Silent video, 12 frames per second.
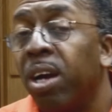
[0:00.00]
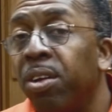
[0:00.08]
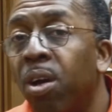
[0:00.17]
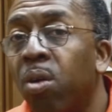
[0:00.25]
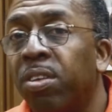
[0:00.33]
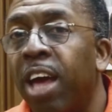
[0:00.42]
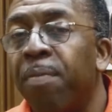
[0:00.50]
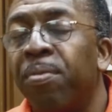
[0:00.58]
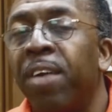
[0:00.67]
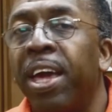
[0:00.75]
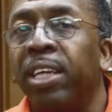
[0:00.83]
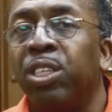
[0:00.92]
adult type
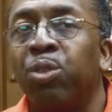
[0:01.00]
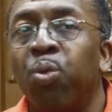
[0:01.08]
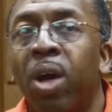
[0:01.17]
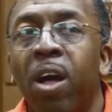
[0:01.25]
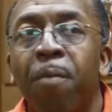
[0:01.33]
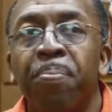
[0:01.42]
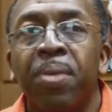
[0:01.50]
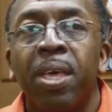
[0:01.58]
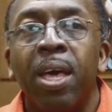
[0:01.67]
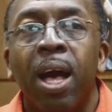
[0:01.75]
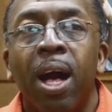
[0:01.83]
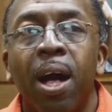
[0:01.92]
of age as well.
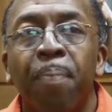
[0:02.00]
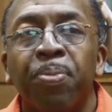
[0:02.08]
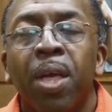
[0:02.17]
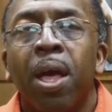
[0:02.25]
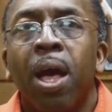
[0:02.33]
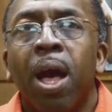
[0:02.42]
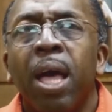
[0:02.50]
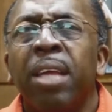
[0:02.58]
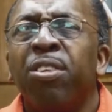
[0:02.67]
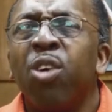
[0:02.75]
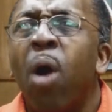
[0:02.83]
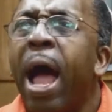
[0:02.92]

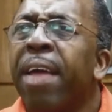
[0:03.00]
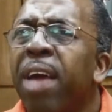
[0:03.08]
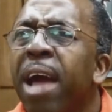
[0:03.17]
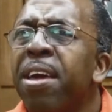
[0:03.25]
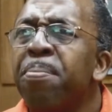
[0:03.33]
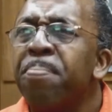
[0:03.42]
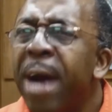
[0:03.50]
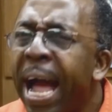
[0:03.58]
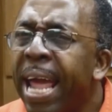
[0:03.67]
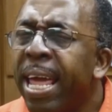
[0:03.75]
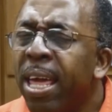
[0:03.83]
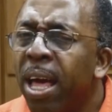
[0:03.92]
And so I, in
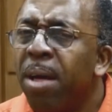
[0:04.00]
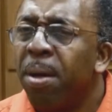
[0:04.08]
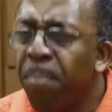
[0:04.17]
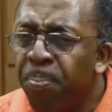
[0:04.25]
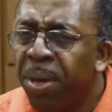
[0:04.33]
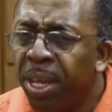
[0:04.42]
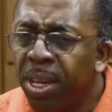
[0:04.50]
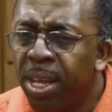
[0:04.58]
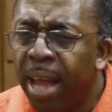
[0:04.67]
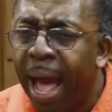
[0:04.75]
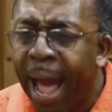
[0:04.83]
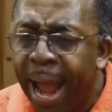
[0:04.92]
my
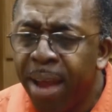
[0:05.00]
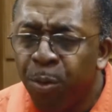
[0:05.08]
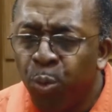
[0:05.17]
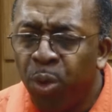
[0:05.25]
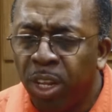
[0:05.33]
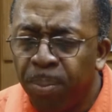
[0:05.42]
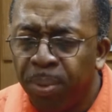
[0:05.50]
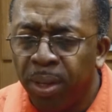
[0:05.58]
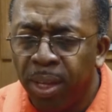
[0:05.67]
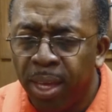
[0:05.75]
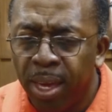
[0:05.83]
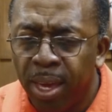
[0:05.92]
opinion, I really
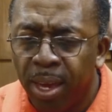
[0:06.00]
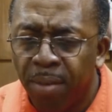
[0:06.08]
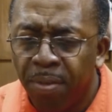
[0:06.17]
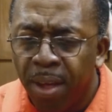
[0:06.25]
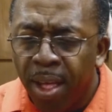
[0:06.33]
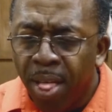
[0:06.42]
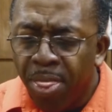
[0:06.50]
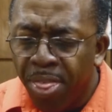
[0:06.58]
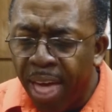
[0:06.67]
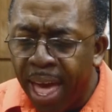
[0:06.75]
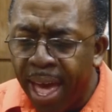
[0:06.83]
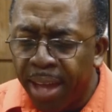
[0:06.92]
believe
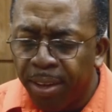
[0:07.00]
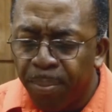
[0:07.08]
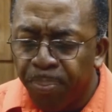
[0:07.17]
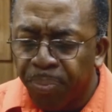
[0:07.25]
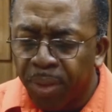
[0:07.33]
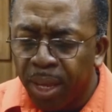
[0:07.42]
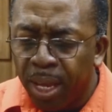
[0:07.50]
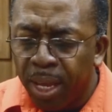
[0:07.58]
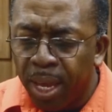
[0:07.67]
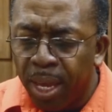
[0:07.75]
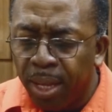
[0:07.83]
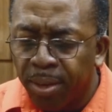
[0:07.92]
that
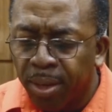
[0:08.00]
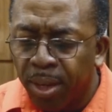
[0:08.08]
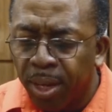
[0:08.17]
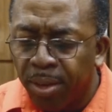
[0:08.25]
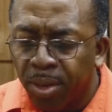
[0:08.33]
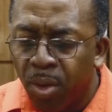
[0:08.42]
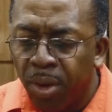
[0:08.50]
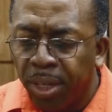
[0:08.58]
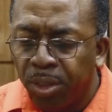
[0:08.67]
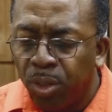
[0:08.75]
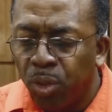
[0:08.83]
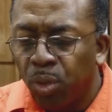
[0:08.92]
it's
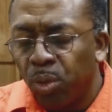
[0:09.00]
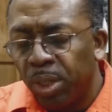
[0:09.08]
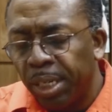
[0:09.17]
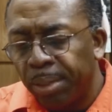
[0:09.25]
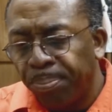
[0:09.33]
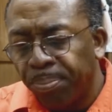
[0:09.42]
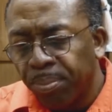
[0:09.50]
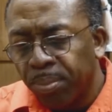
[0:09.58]
going to